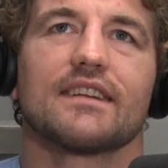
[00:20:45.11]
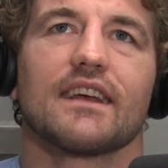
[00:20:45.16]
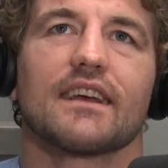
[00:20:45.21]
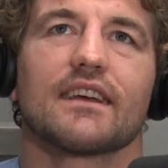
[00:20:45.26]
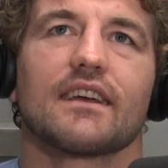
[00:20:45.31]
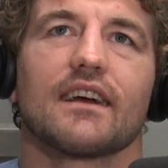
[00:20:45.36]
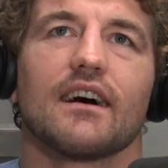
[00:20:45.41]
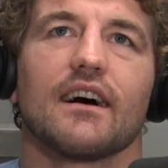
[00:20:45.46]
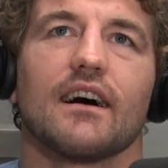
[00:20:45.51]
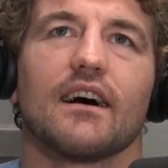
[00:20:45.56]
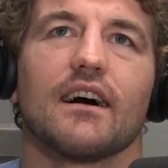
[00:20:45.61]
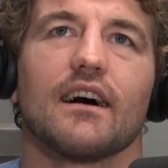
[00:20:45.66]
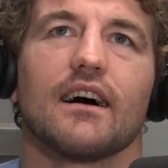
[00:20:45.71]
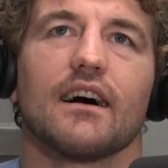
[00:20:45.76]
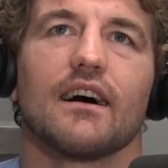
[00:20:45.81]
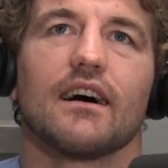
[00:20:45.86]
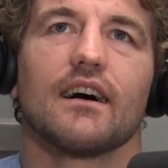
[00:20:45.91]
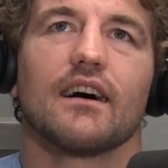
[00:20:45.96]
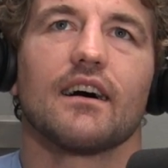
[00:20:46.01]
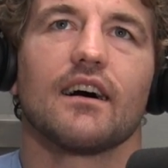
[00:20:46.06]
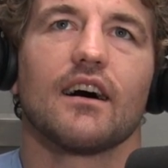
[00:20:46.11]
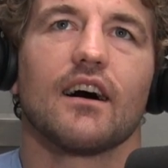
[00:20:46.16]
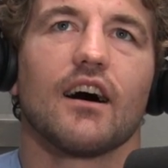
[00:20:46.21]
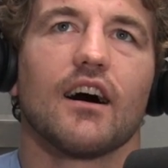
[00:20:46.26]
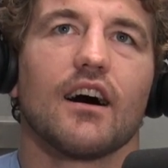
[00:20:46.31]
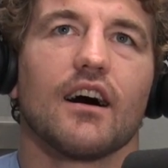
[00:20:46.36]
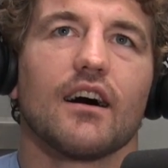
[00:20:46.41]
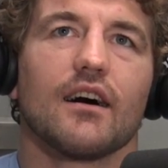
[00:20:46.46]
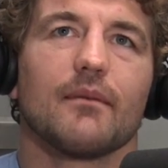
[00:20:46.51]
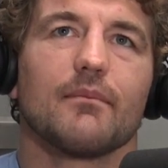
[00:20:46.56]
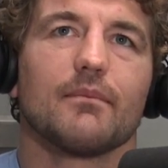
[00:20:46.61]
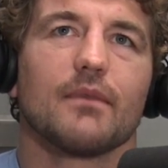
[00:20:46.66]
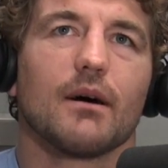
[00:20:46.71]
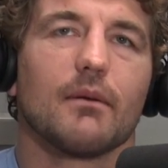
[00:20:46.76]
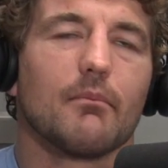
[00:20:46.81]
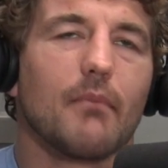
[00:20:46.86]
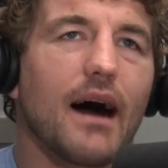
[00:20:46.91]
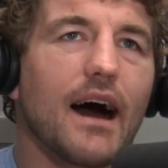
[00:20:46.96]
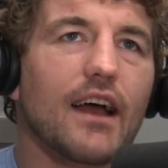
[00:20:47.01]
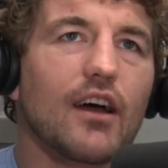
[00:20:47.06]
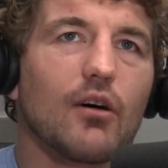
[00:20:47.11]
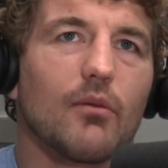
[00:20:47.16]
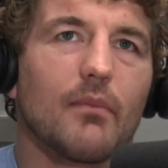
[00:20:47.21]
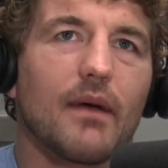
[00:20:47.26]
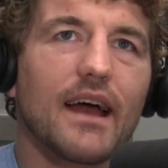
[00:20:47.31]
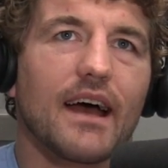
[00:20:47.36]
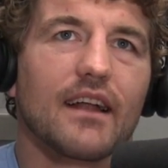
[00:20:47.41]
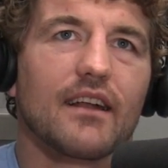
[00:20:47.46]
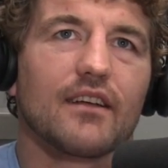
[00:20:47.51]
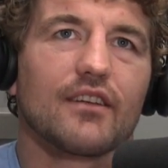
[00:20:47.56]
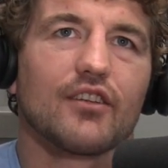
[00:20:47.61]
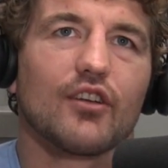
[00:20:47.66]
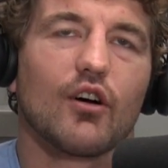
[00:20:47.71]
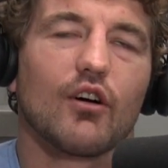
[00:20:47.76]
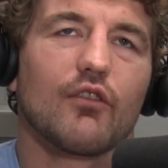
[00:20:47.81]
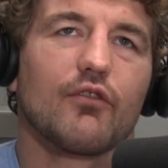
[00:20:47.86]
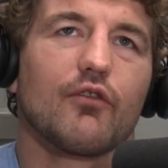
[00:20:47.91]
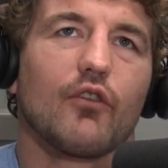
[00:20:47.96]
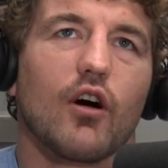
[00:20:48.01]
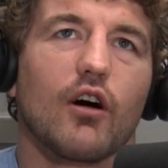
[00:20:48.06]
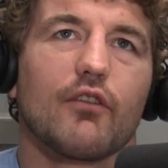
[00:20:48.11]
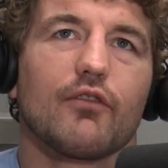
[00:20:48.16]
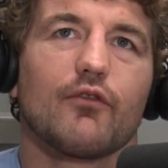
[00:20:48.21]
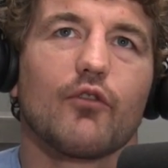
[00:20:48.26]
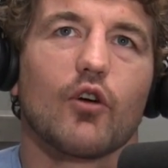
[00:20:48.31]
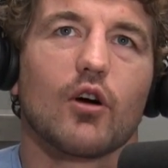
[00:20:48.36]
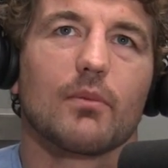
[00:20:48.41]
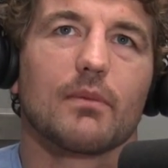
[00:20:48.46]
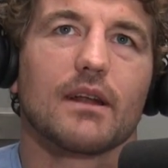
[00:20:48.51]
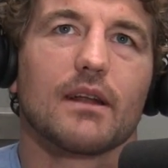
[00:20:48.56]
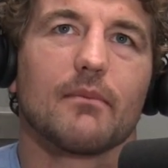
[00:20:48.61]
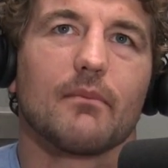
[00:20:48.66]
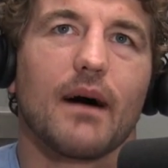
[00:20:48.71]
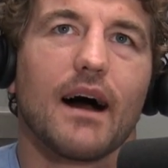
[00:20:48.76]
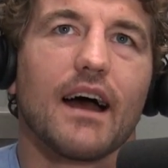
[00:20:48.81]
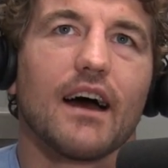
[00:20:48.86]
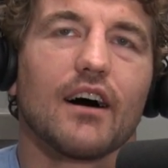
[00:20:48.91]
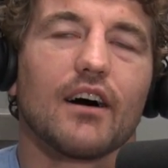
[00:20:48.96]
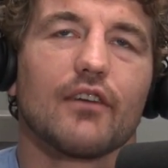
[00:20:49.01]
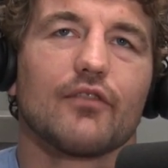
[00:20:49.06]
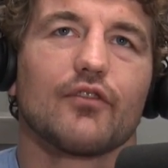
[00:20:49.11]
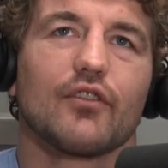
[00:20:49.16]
Take a, a, a, mile, Matt, you know, a, four, minute mile.